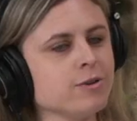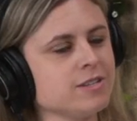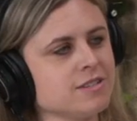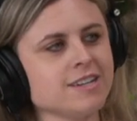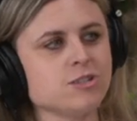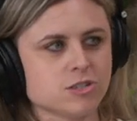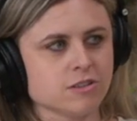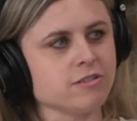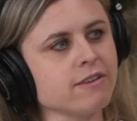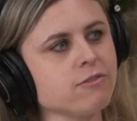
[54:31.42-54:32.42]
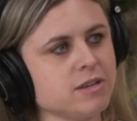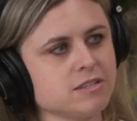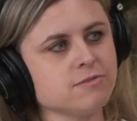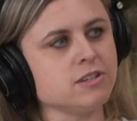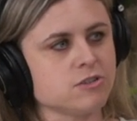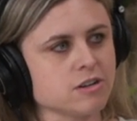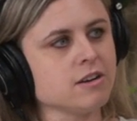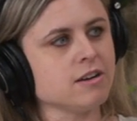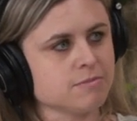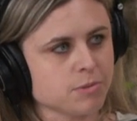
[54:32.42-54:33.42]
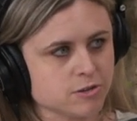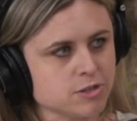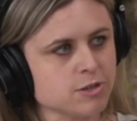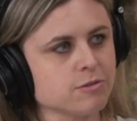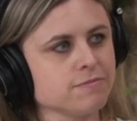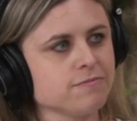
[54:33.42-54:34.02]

is I just learned that from Ace Ventura Part Two. Thought,